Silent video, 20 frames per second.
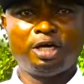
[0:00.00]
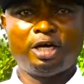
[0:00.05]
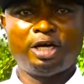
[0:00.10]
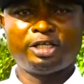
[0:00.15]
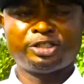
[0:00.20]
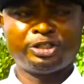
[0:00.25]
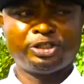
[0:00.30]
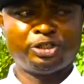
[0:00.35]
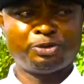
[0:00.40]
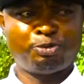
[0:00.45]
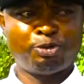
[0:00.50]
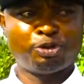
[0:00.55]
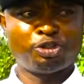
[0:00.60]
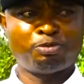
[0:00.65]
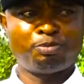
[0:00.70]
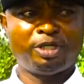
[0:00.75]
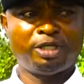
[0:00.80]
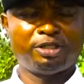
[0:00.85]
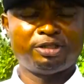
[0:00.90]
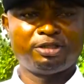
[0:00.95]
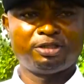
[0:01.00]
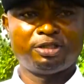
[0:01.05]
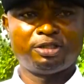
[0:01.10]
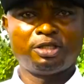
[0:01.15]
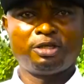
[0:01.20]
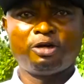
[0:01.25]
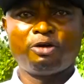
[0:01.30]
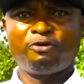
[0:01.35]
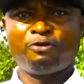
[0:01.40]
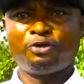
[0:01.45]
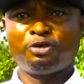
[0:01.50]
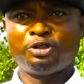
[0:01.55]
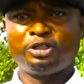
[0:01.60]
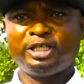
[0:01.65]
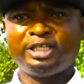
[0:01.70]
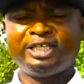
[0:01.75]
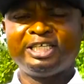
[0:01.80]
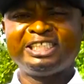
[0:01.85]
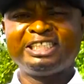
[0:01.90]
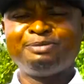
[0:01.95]
as a sportsman. From
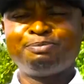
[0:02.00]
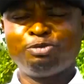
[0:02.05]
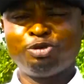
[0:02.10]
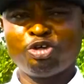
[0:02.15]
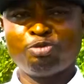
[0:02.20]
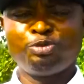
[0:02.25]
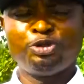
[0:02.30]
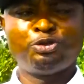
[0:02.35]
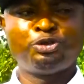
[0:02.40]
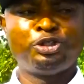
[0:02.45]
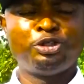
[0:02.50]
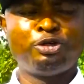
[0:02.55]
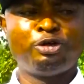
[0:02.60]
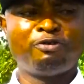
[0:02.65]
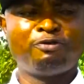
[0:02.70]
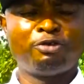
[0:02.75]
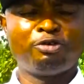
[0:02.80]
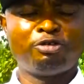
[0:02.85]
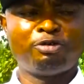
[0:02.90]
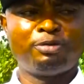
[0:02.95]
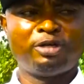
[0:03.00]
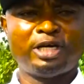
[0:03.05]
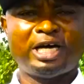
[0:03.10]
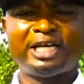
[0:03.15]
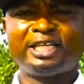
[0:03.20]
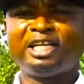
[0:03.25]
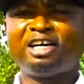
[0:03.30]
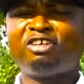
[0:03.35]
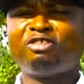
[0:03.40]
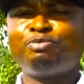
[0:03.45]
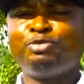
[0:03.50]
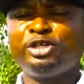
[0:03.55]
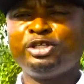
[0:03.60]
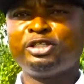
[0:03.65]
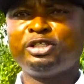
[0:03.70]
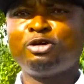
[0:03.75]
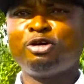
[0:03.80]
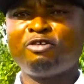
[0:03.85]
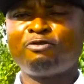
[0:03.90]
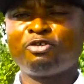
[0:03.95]
there, then deployed to the Gulf War And I've been
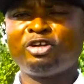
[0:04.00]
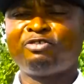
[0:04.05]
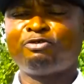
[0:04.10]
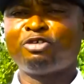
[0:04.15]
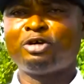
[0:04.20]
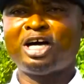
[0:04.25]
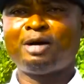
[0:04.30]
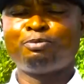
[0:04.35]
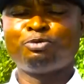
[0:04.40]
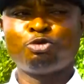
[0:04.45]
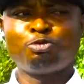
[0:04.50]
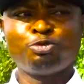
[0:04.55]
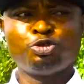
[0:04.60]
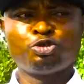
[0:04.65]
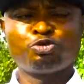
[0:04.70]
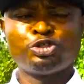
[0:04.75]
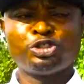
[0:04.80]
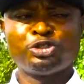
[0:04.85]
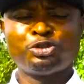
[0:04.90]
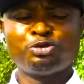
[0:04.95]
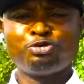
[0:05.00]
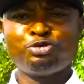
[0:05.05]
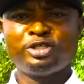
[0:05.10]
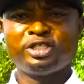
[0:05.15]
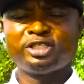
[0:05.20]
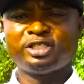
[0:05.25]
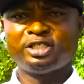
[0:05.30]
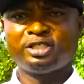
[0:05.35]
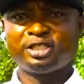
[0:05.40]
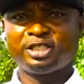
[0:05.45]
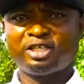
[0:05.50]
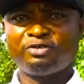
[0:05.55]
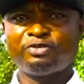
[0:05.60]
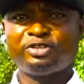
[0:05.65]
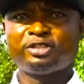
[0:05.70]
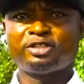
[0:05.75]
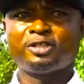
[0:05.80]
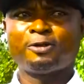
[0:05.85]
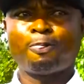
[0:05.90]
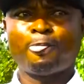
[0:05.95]
in the golf for almost 22 years in the
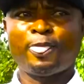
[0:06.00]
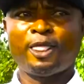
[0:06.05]
service.